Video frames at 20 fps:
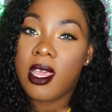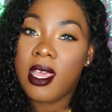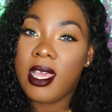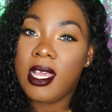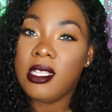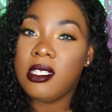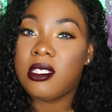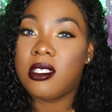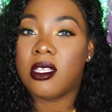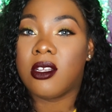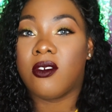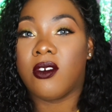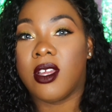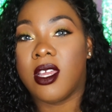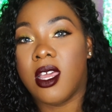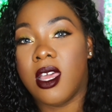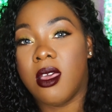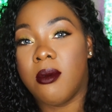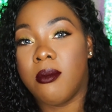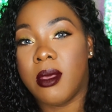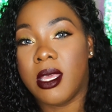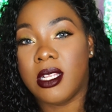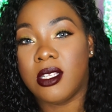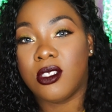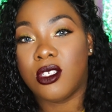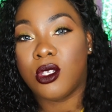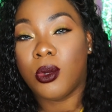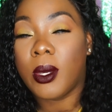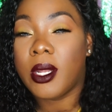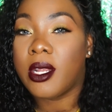Instagram
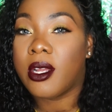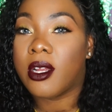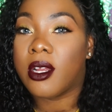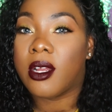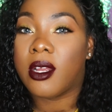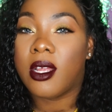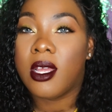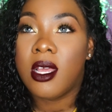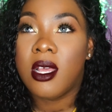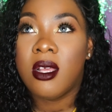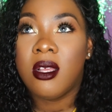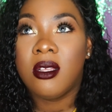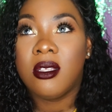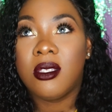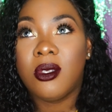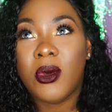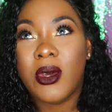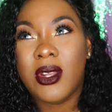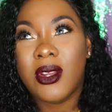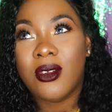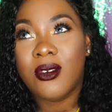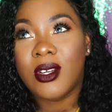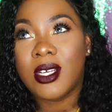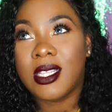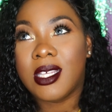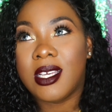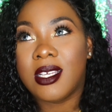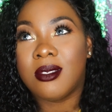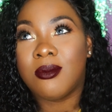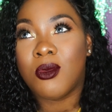and Twitter. Twitter
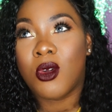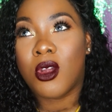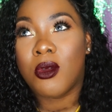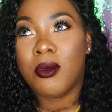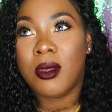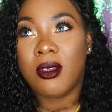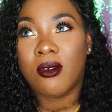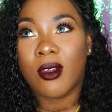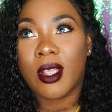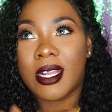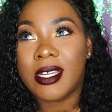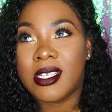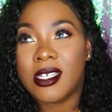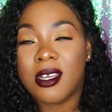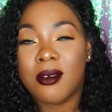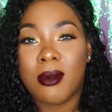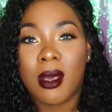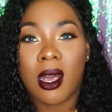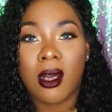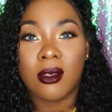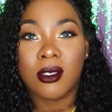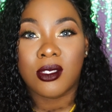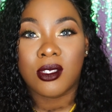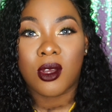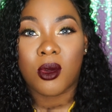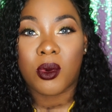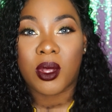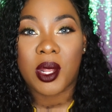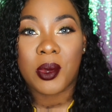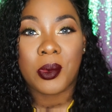really is more me ranting about,
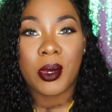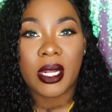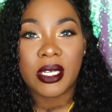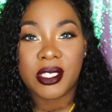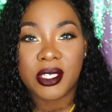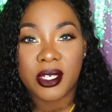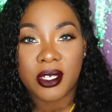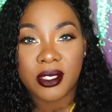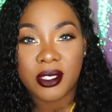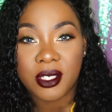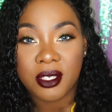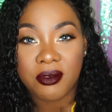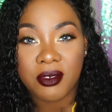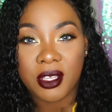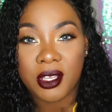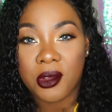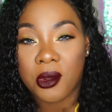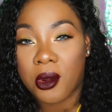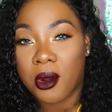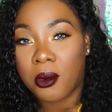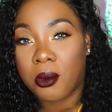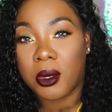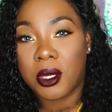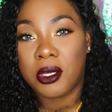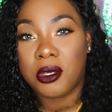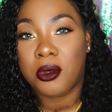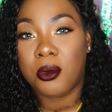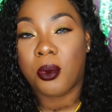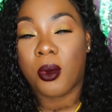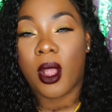what I'm watching on TV or what
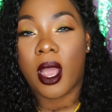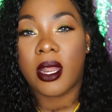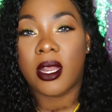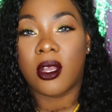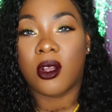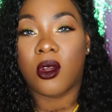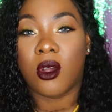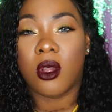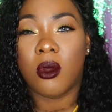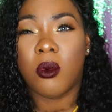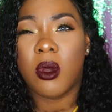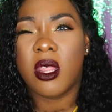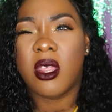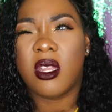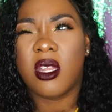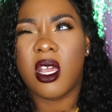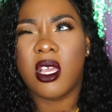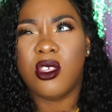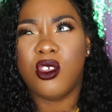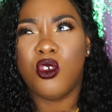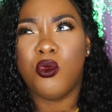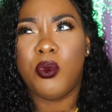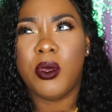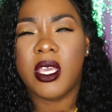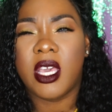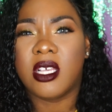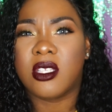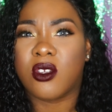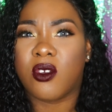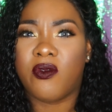new product or whether or not
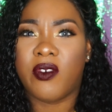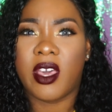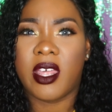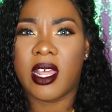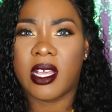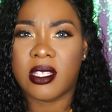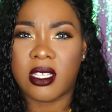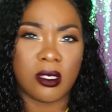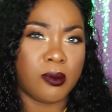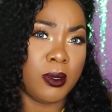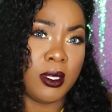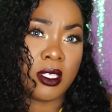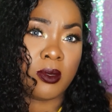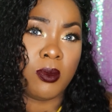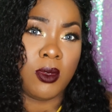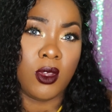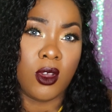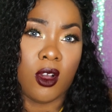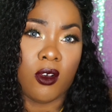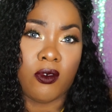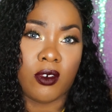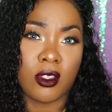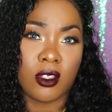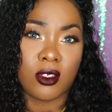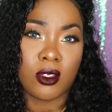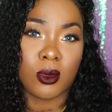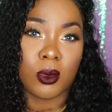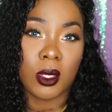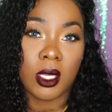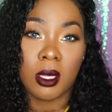UPS or FedEx has pissed me off for
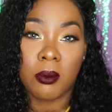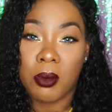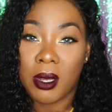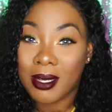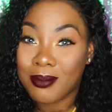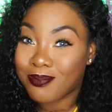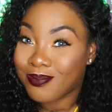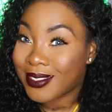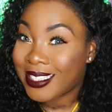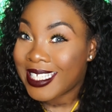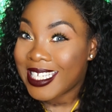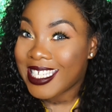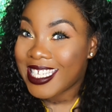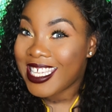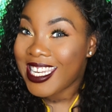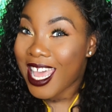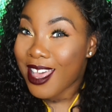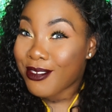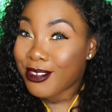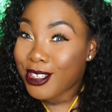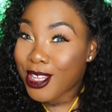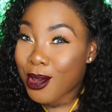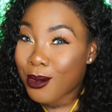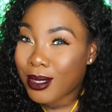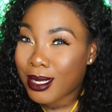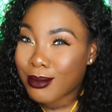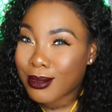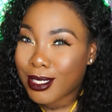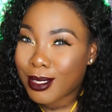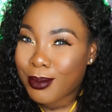this week. But you never know
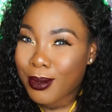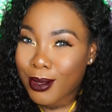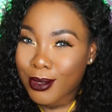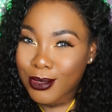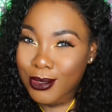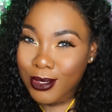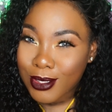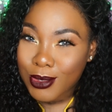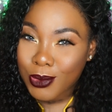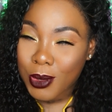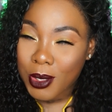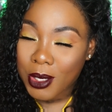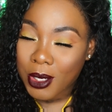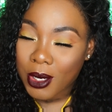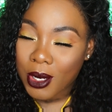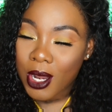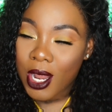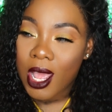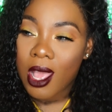what I'm going to post on Twitter.